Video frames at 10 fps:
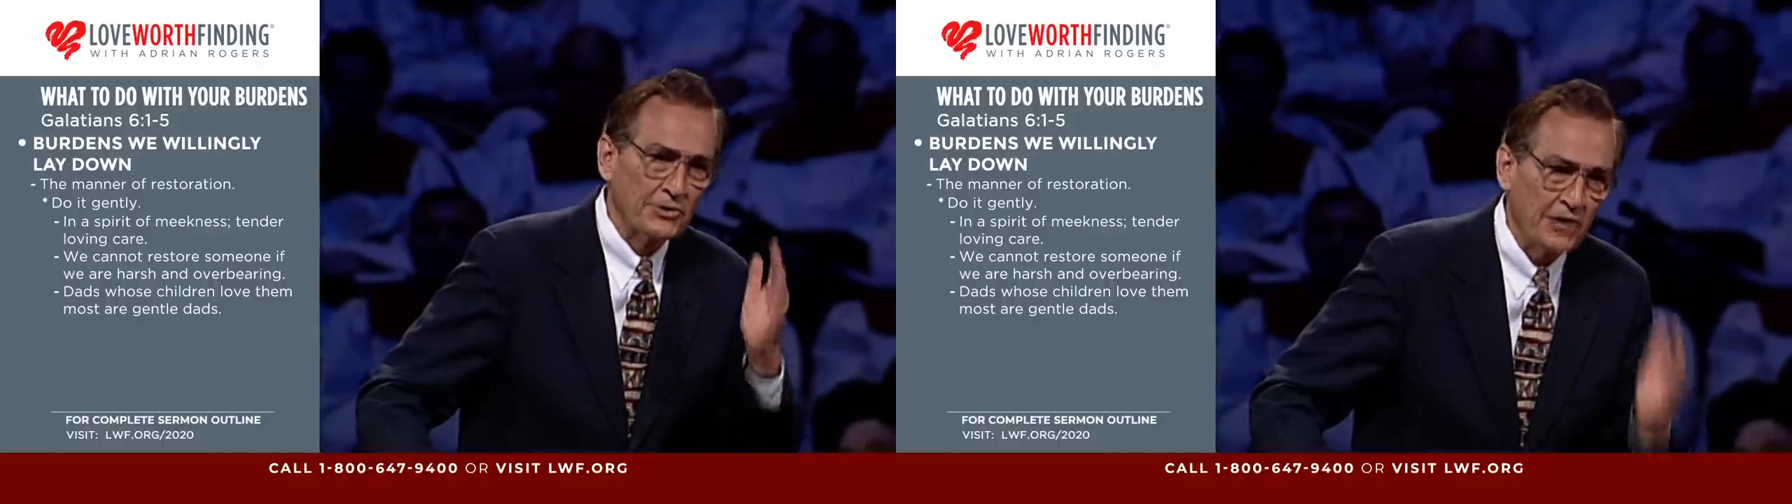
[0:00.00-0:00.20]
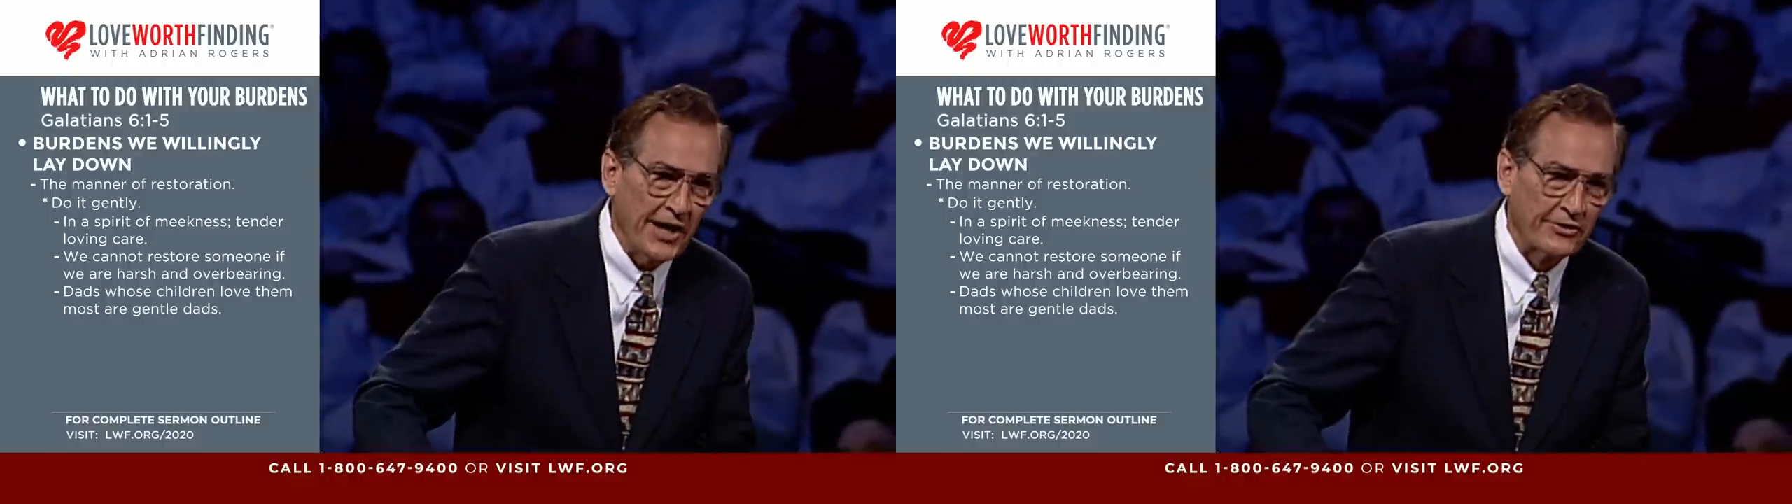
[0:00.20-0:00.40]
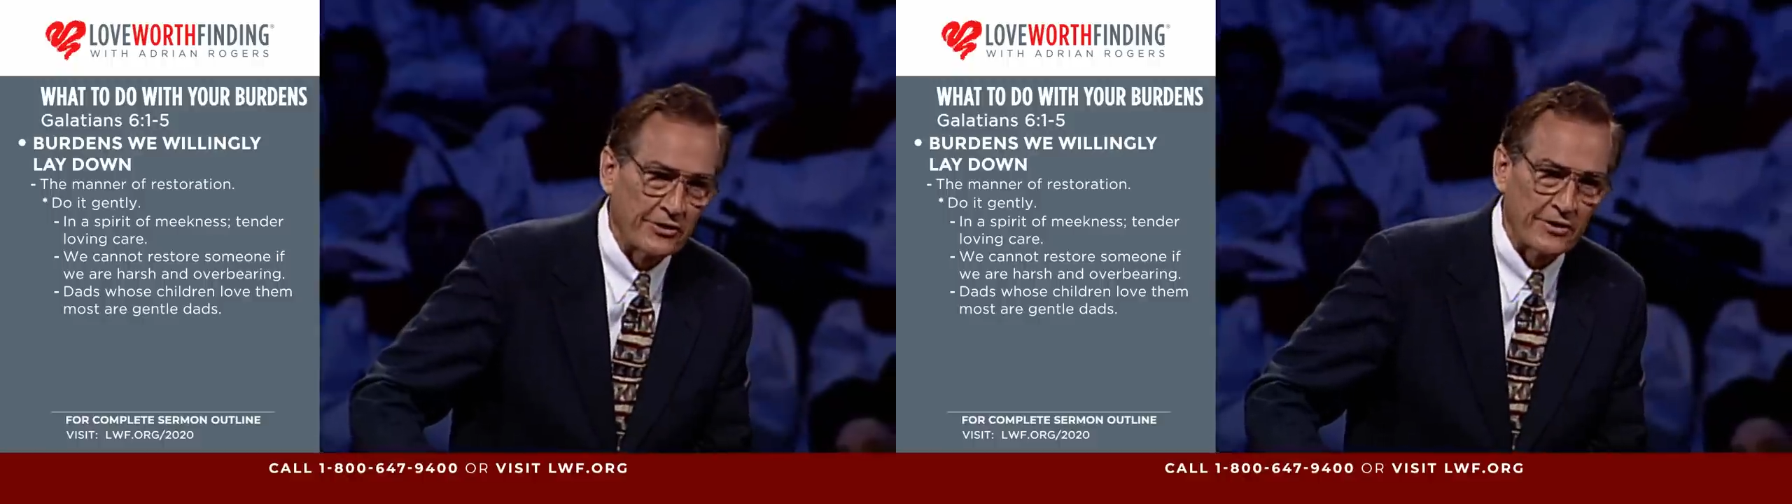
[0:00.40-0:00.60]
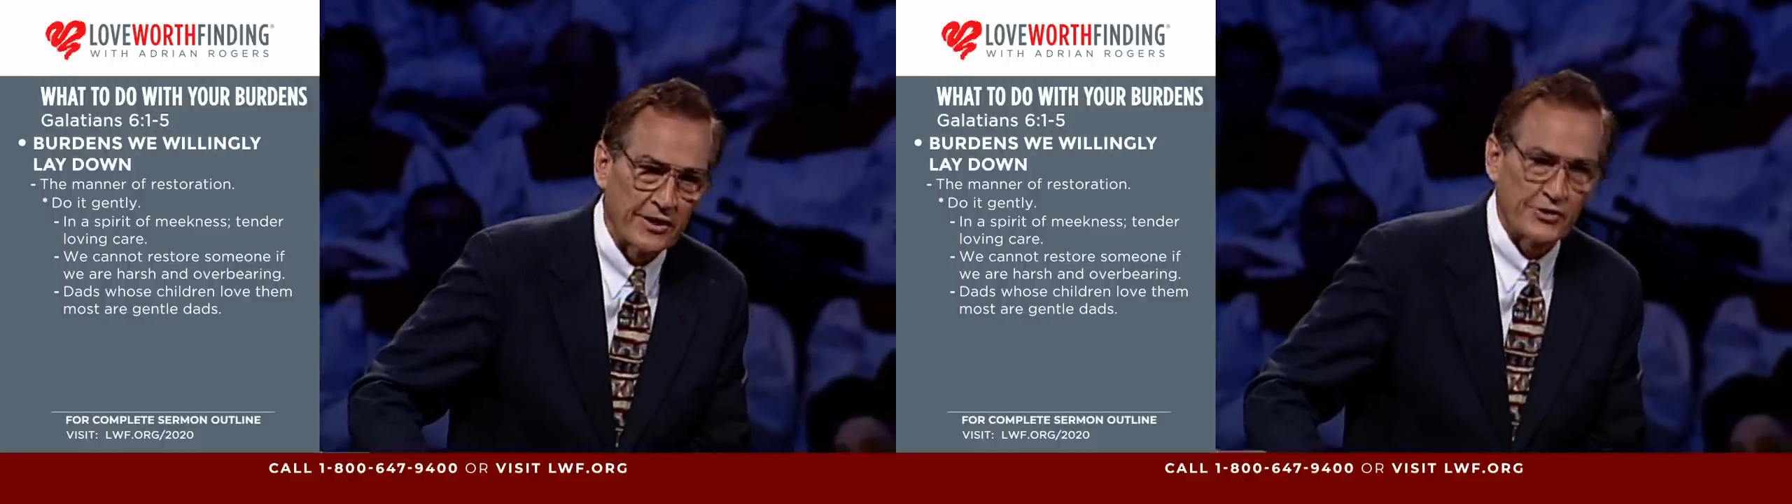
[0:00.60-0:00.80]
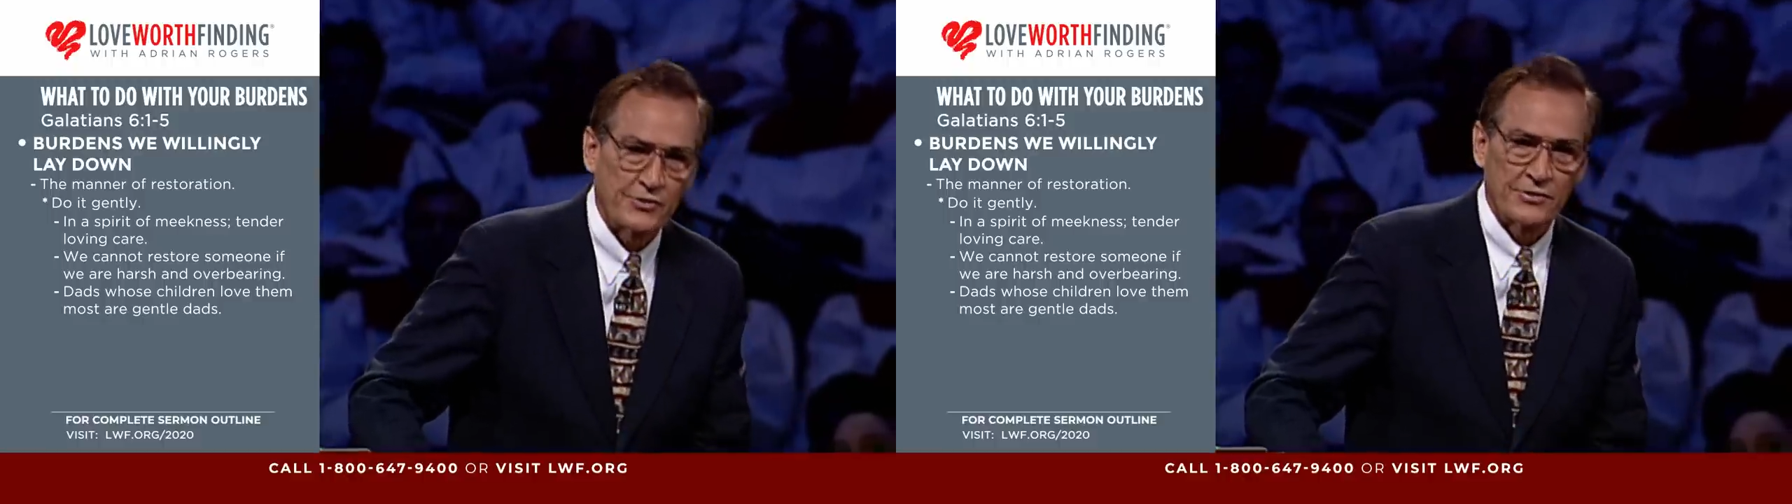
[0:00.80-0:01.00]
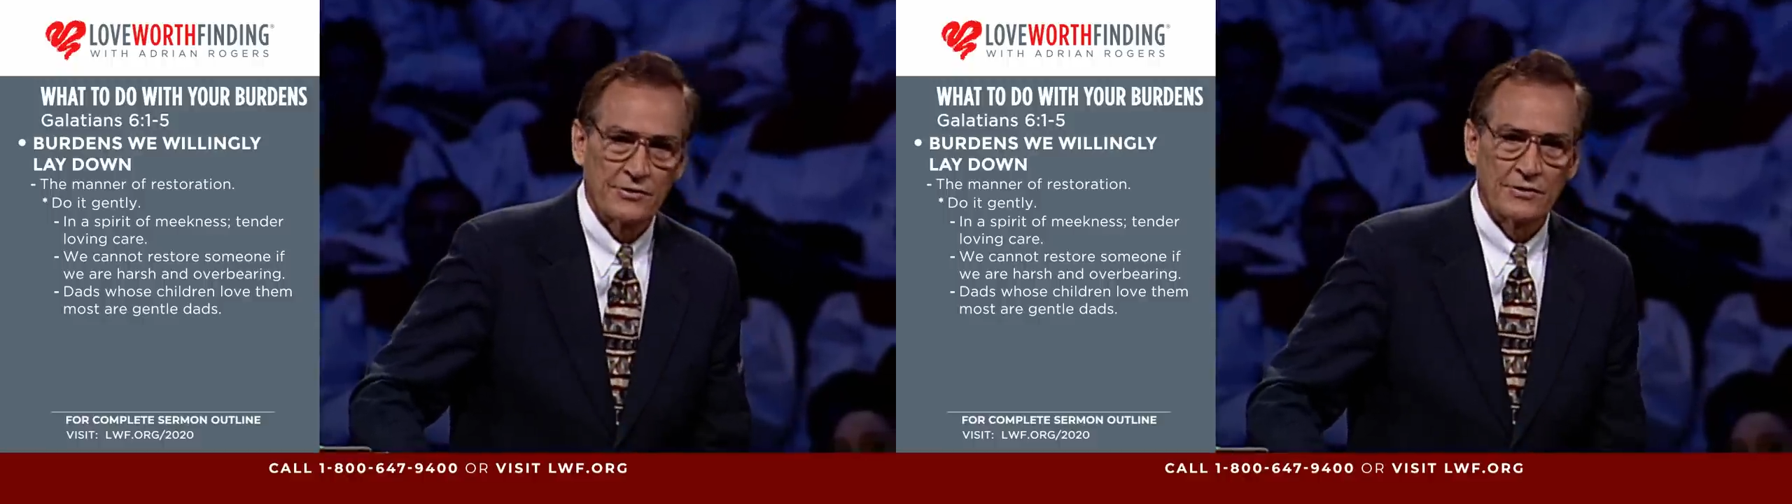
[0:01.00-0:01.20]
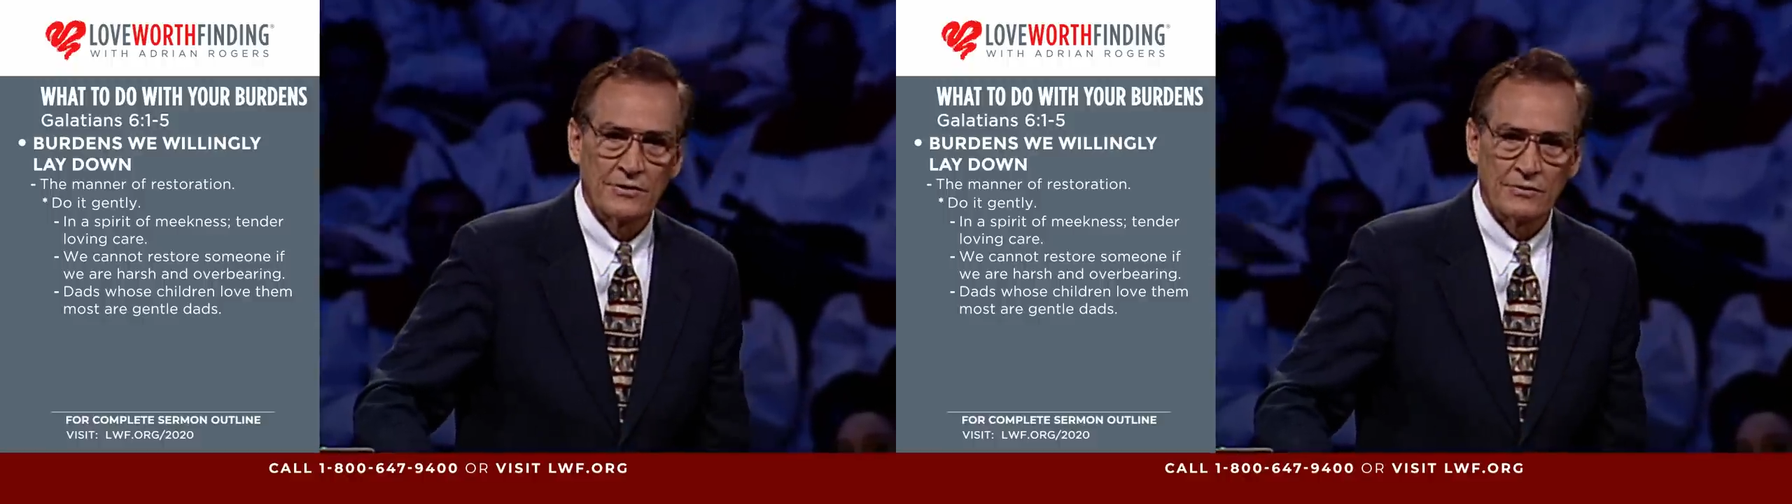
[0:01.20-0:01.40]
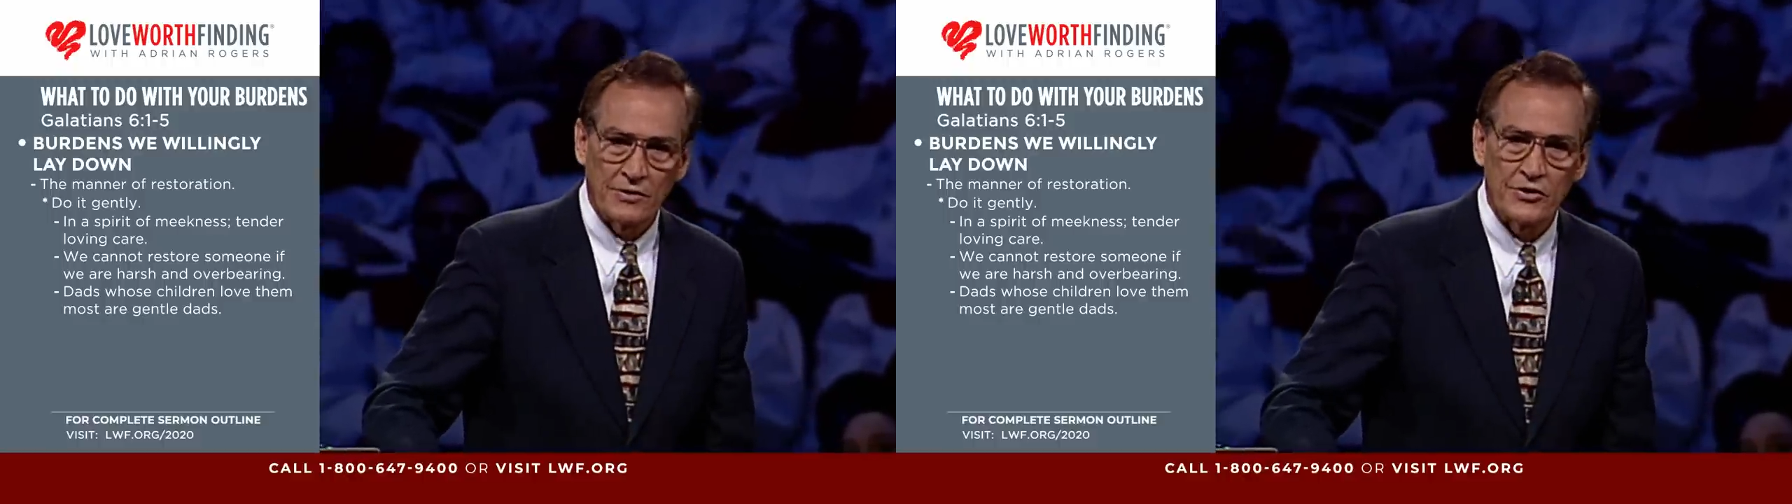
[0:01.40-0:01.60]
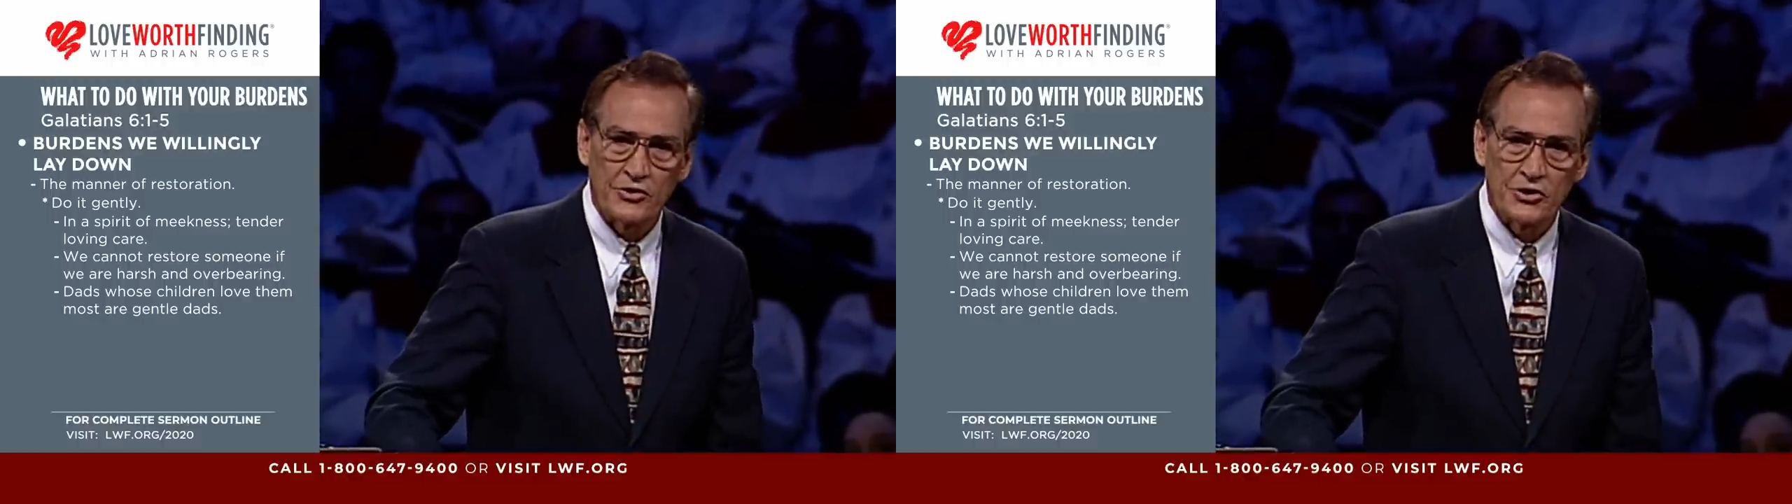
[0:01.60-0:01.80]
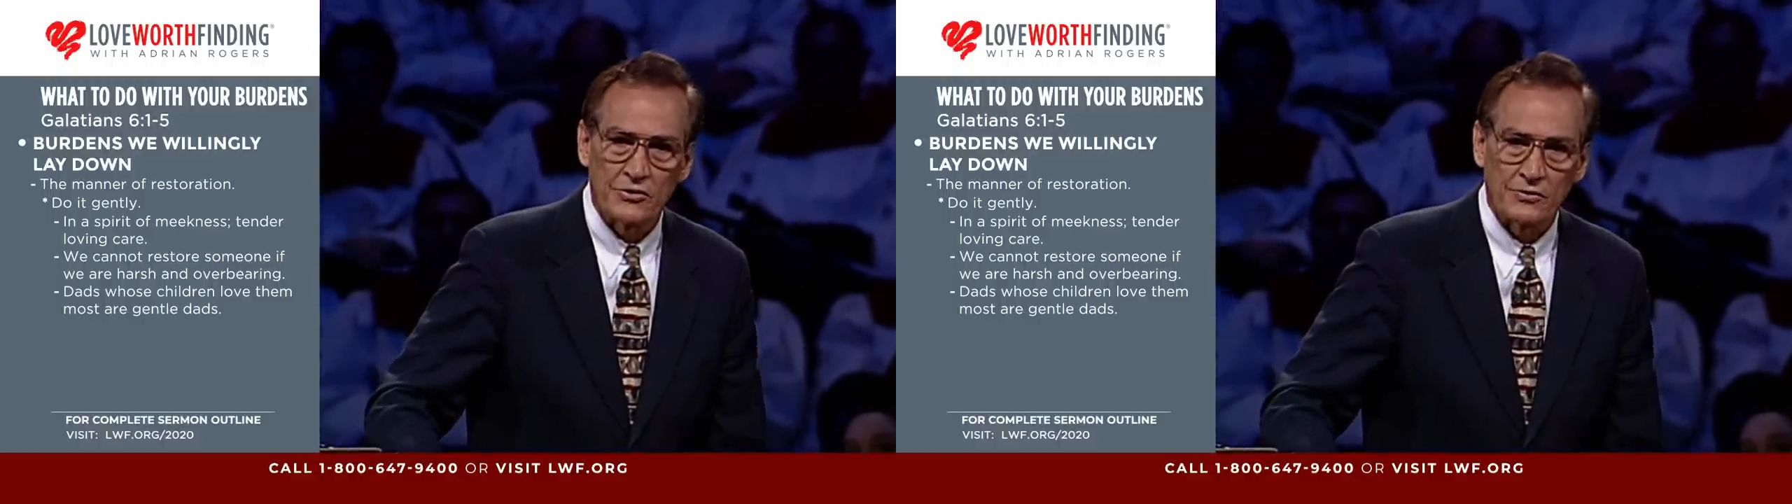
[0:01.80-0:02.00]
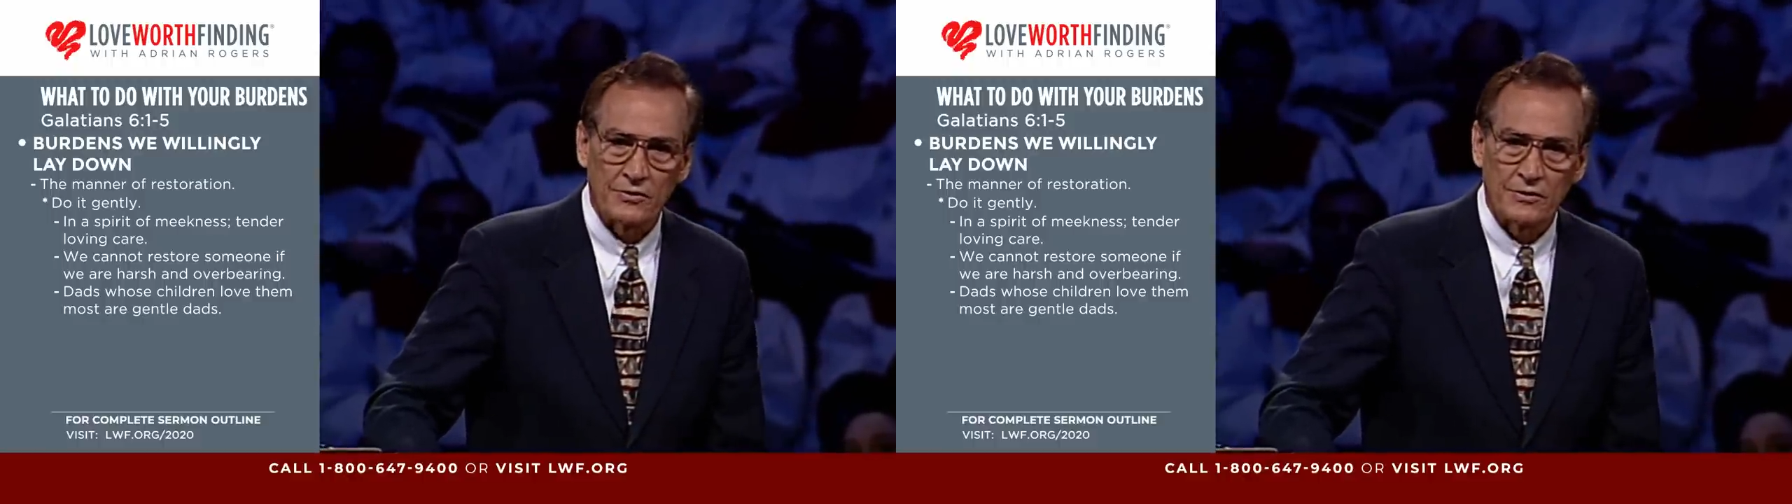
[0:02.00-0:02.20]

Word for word: tenderness with your children.